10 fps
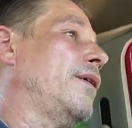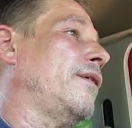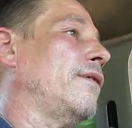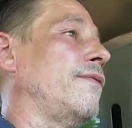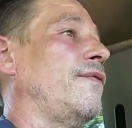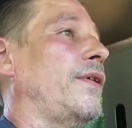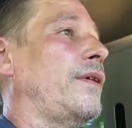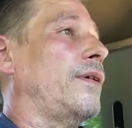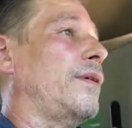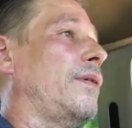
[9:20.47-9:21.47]
Your
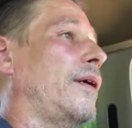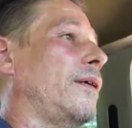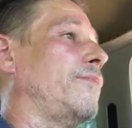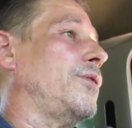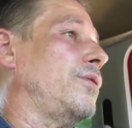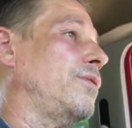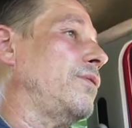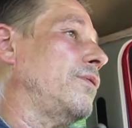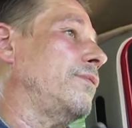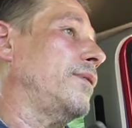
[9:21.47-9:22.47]
video helps
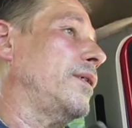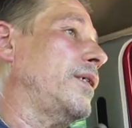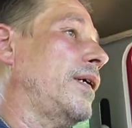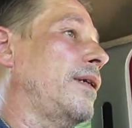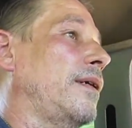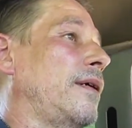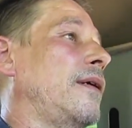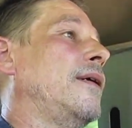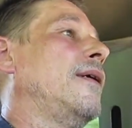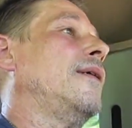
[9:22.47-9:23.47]
YouTube's agenda
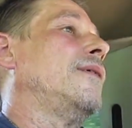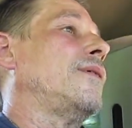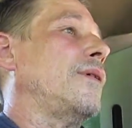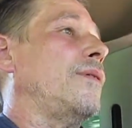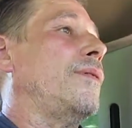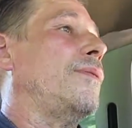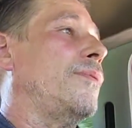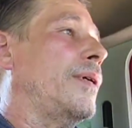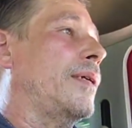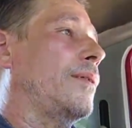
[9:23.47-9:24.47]
so you win